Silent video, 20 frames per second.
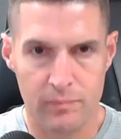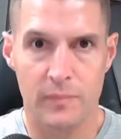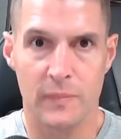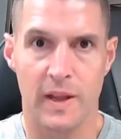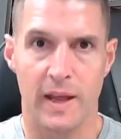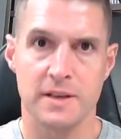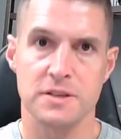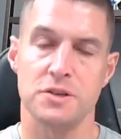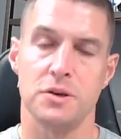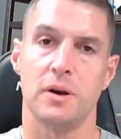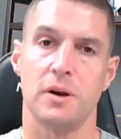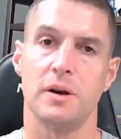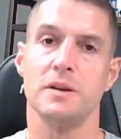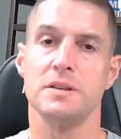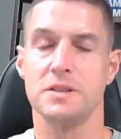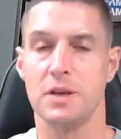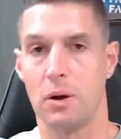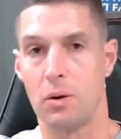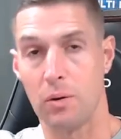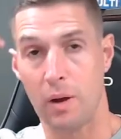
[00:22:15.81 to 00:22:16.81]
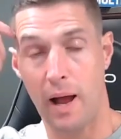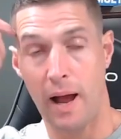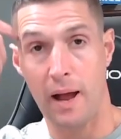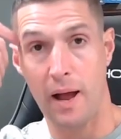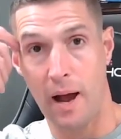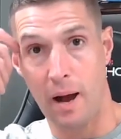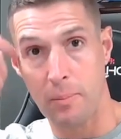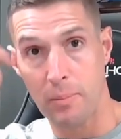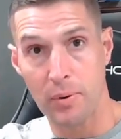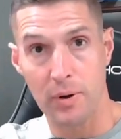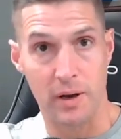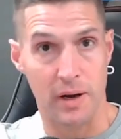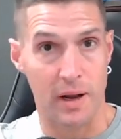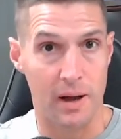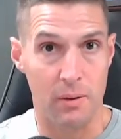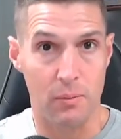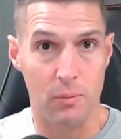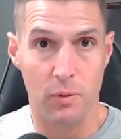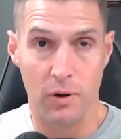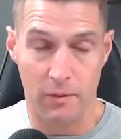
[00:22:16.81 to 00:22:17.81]
Yeah, sure. So I'll put
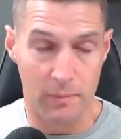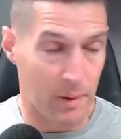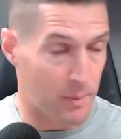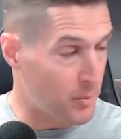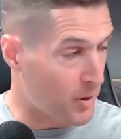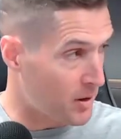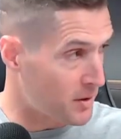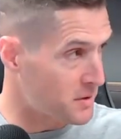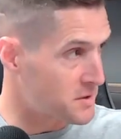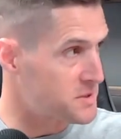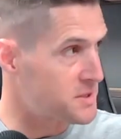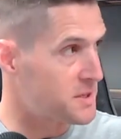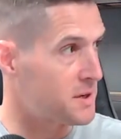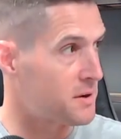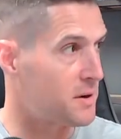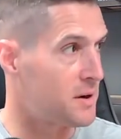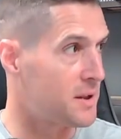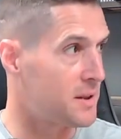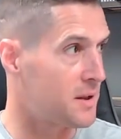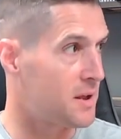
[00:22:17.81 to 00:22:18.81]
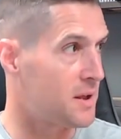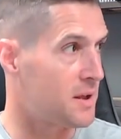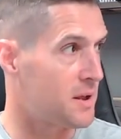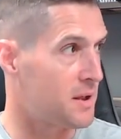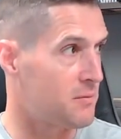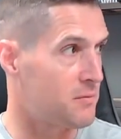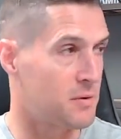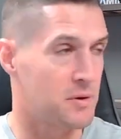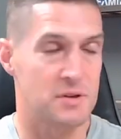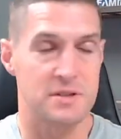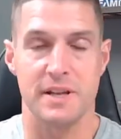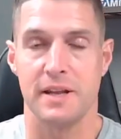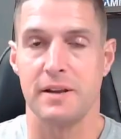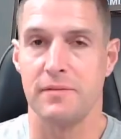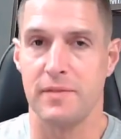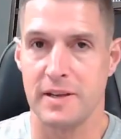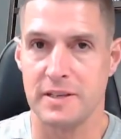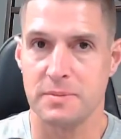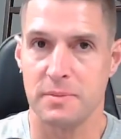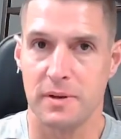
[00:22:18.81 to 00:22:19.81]
one of my partners here in the real estate
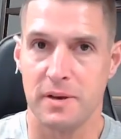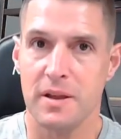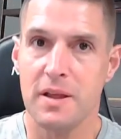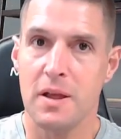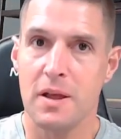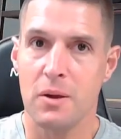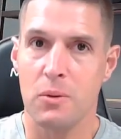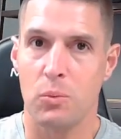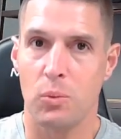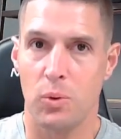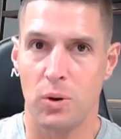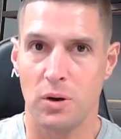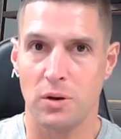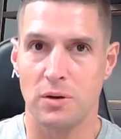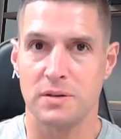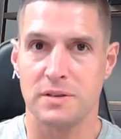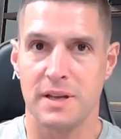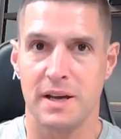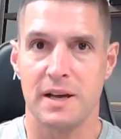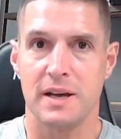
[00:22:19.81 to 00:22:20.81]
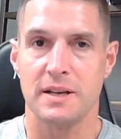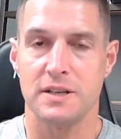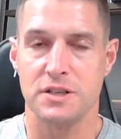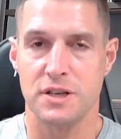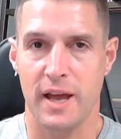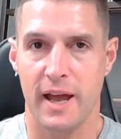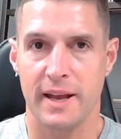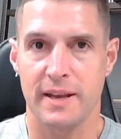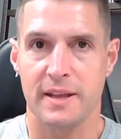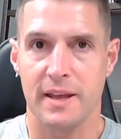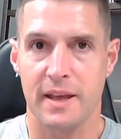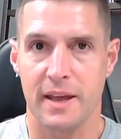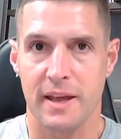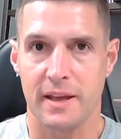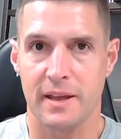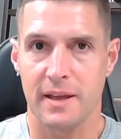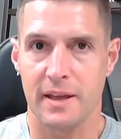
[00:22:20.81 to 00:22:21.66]
investment world, Chad King.